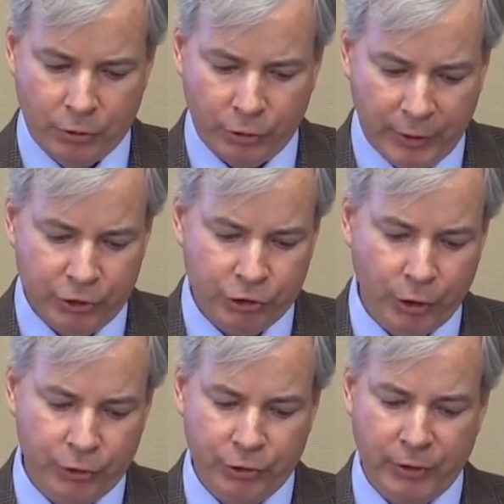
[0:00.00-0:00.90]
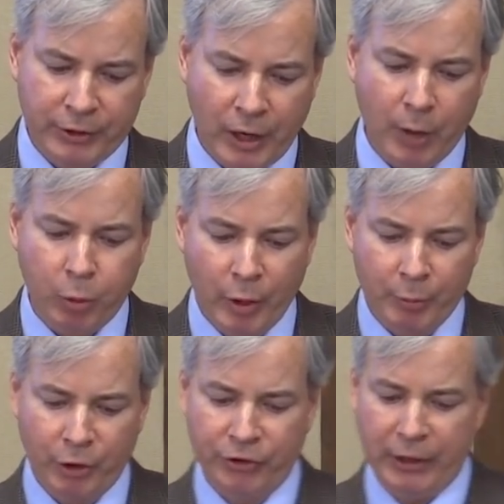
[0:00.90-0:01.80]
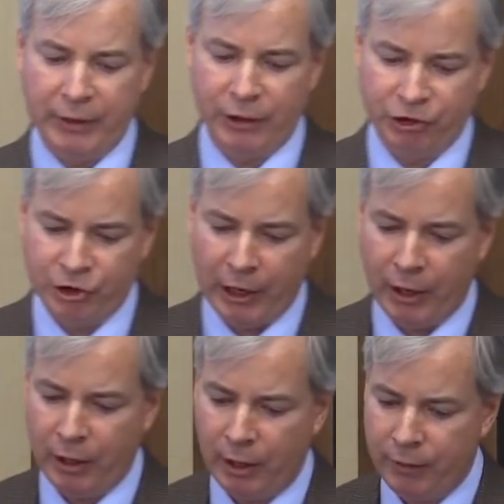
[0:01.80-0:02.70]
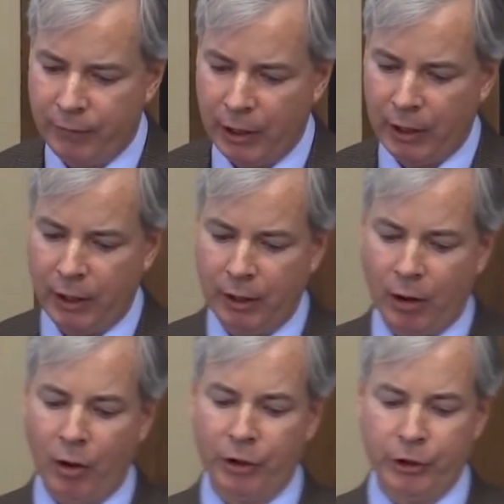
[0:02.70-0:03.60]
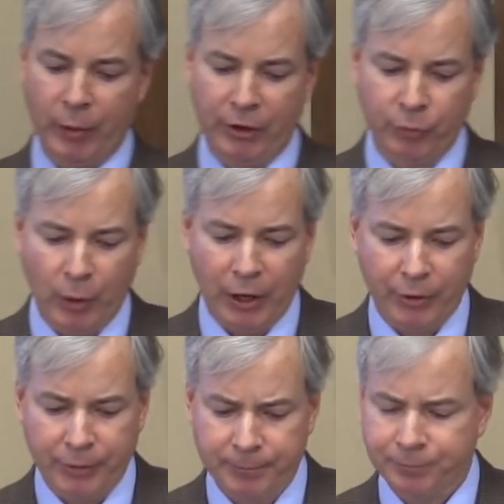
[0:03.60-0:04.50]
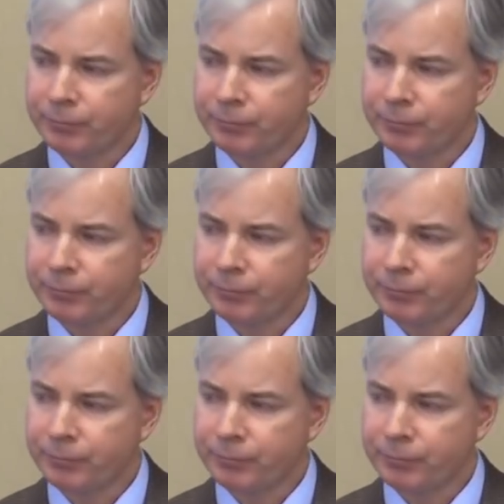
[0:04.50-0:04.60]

So this shows you the top 1% share of all U.S. wealth.